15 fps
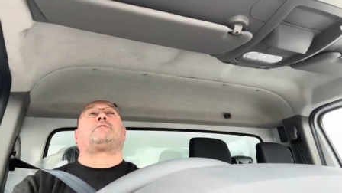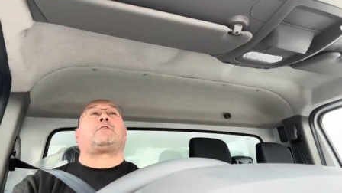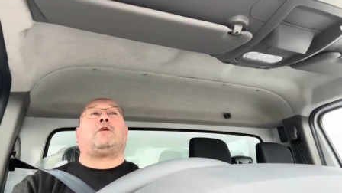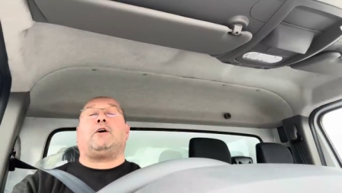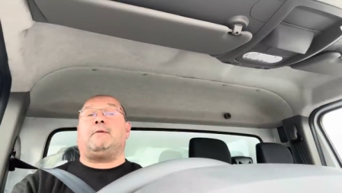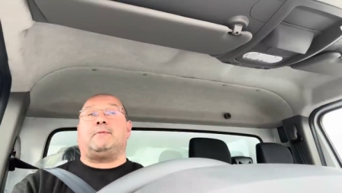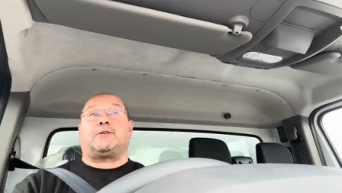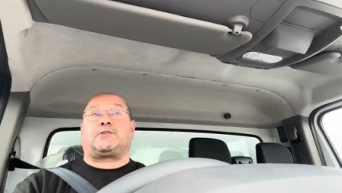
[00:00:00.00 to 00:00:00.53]

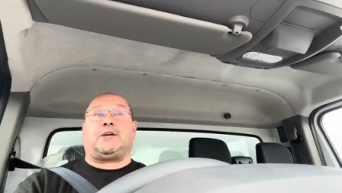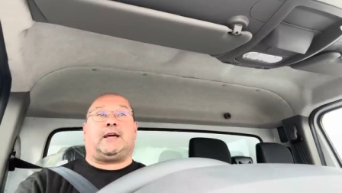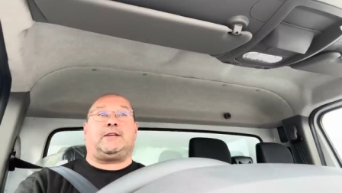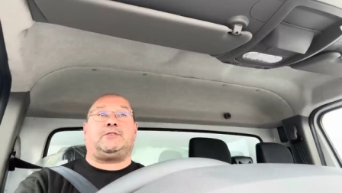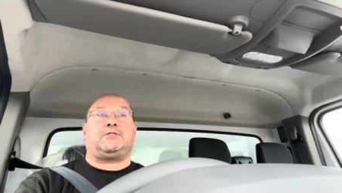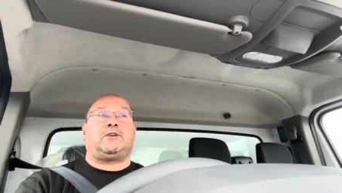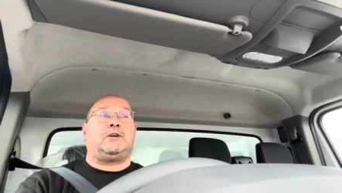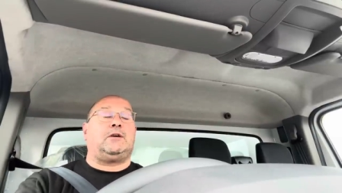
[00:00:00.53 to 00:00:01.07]
climate
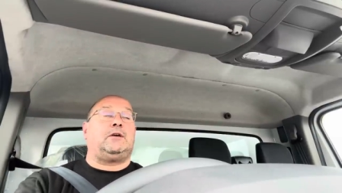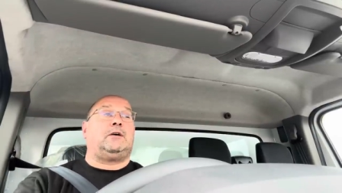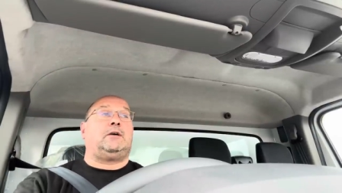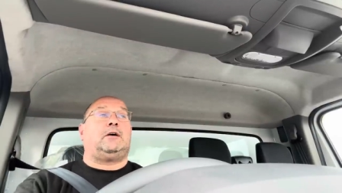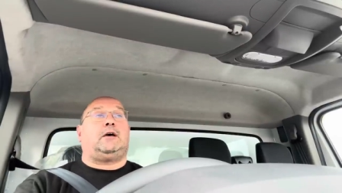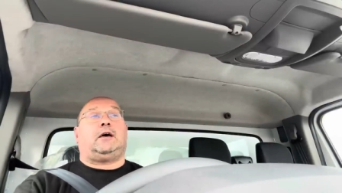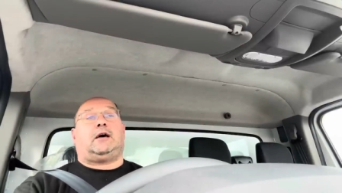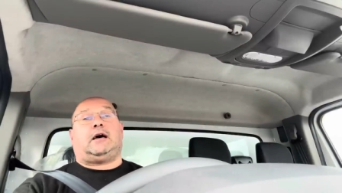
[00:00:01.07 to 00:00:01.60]
change.
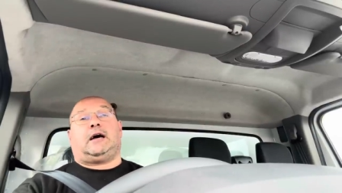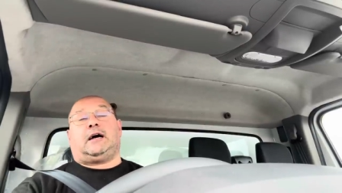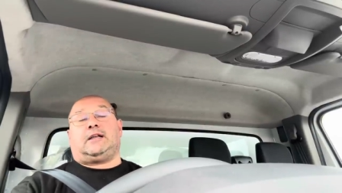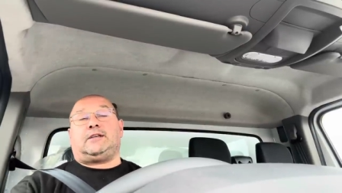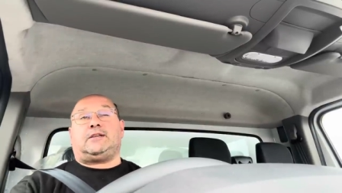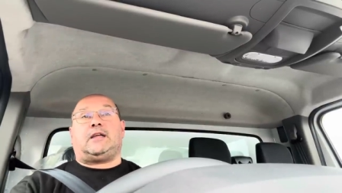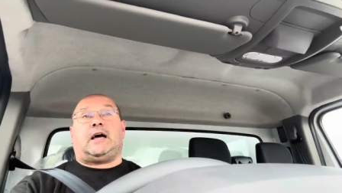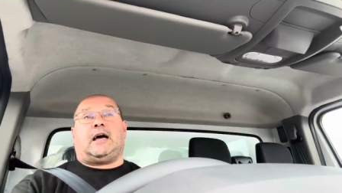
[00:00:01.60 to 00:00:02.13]

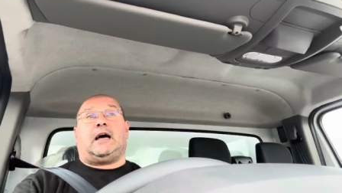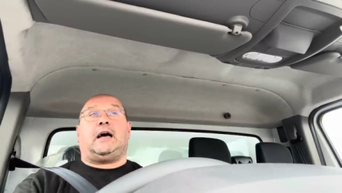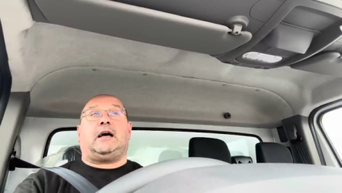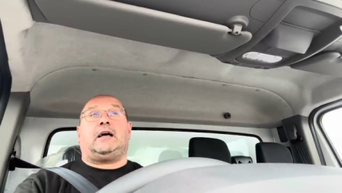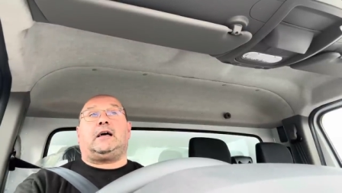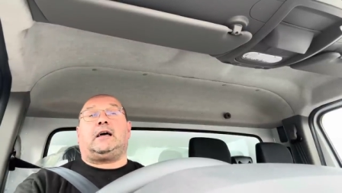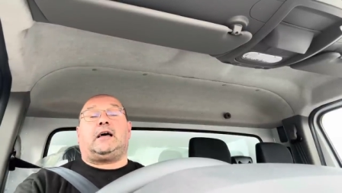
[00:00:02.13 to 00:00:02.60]
And uh,